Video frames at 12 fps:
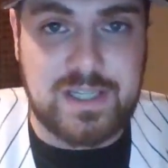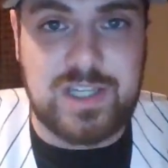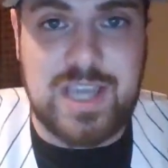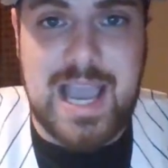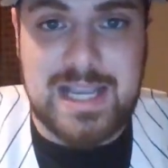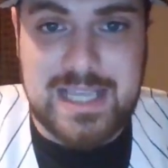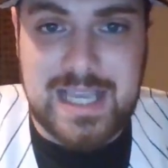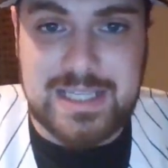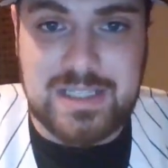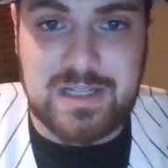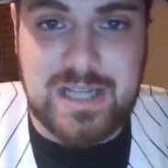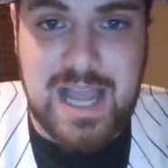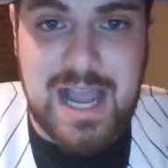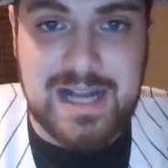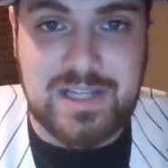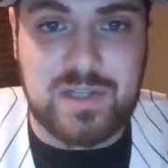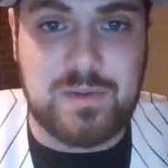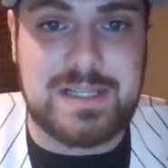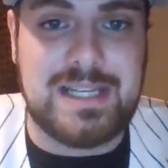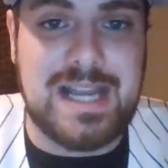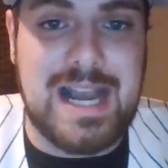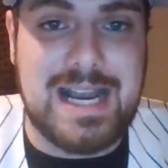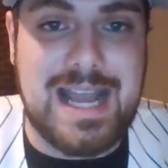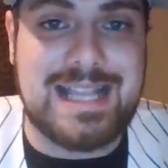and Jazz has looked hot, so it's
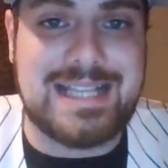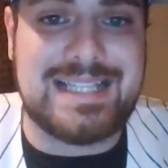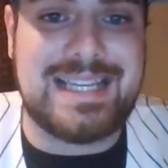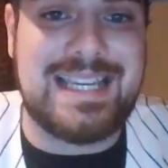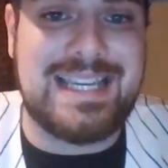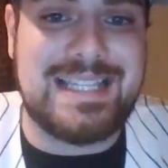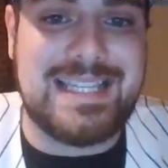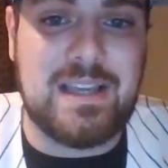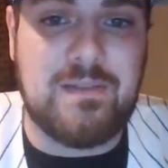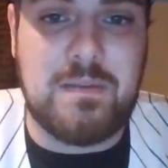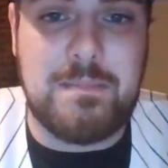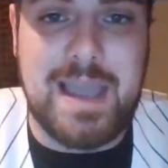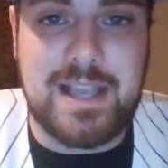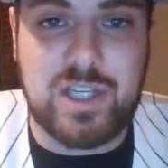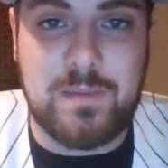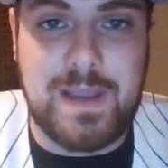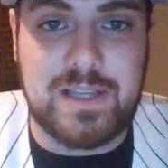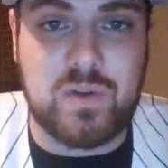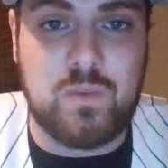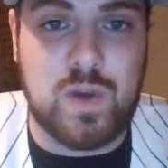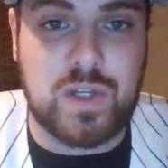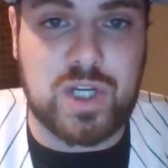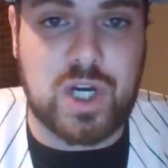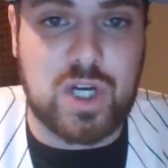not as easy of a matchup as it
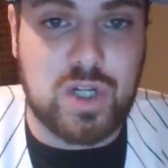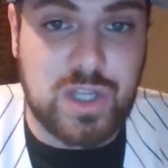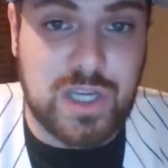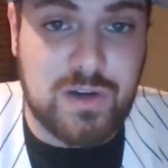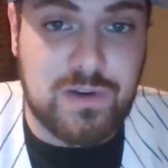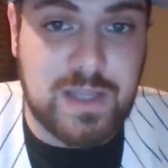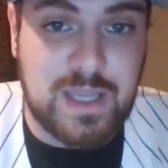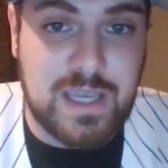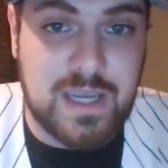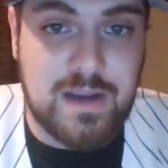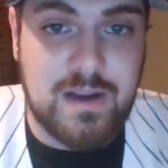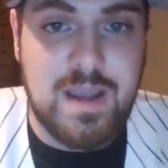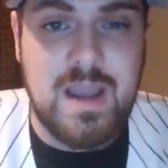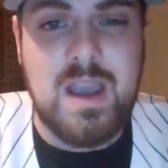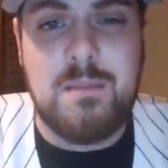was earlier in the year.